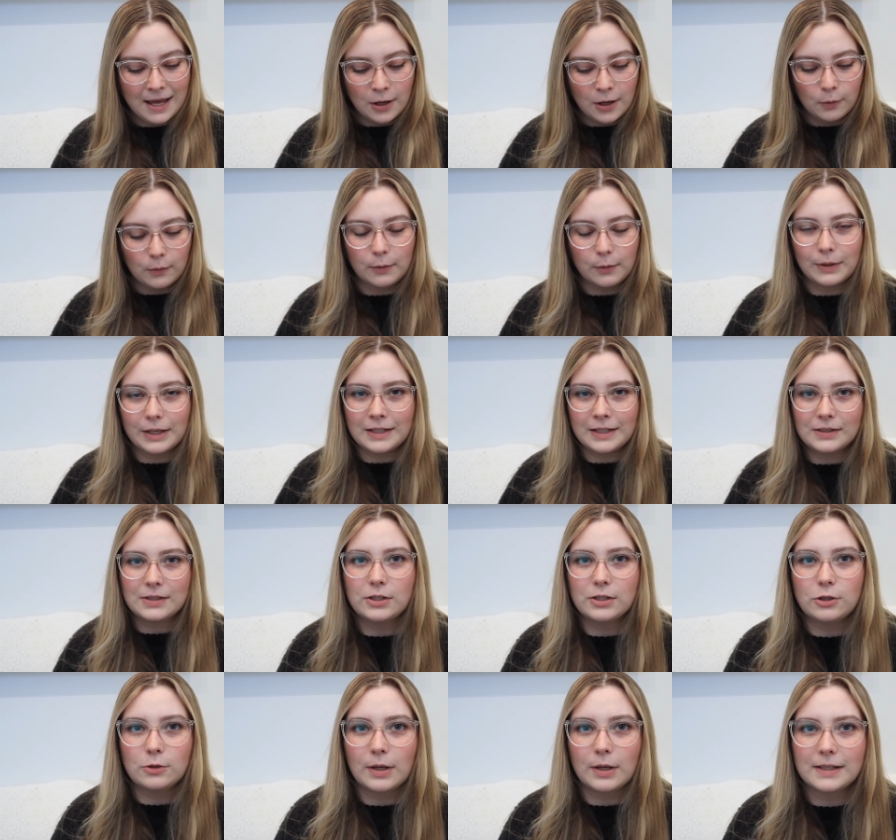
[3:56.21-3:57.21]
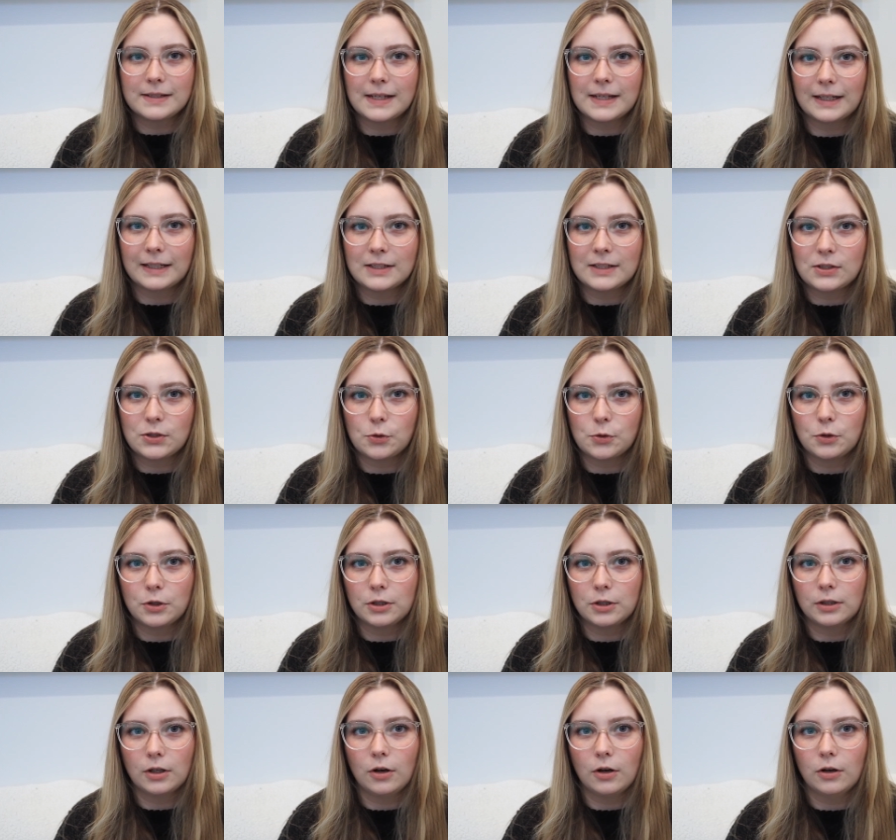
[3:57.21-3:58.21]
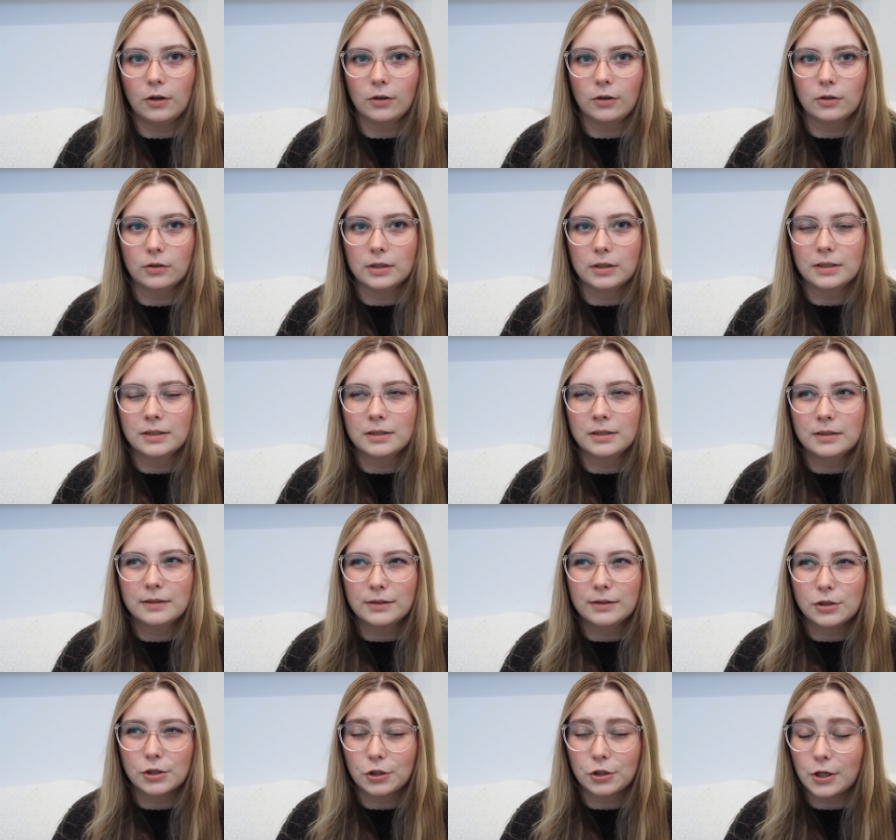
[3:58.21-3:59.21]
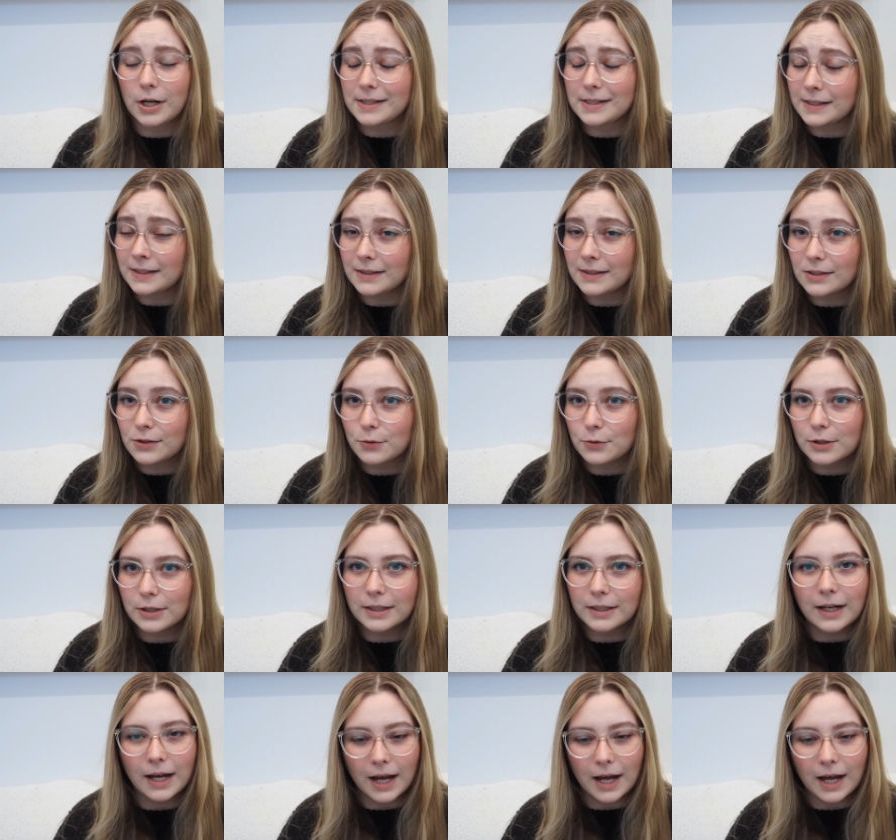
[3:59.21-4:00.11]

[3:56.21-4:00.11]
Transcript: We went into a second store called the Crescent Store,